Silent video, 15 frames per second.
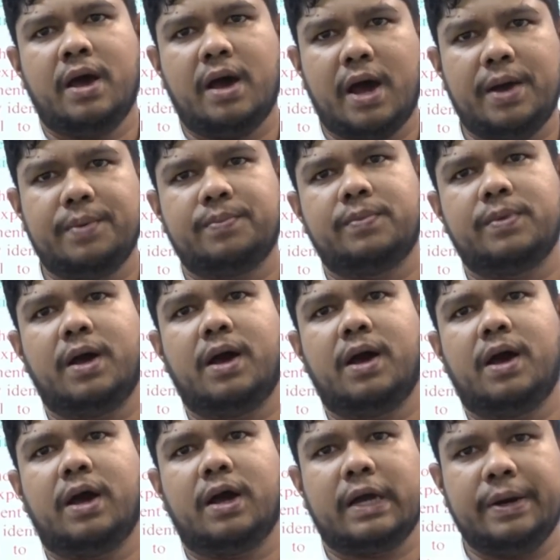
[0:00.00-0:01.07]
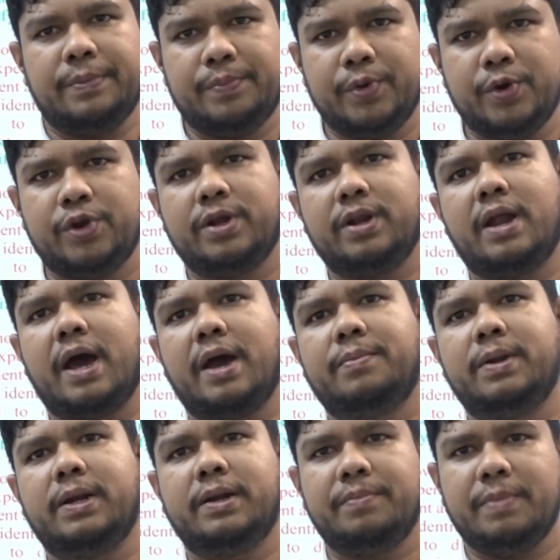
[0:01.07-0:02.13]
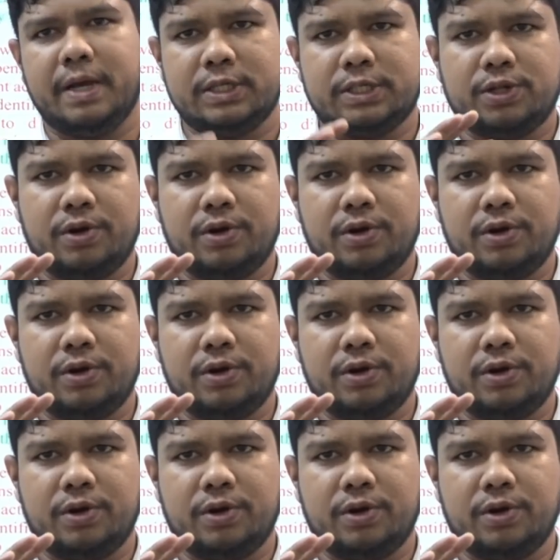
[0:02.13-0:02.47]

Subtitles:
I am computing liability based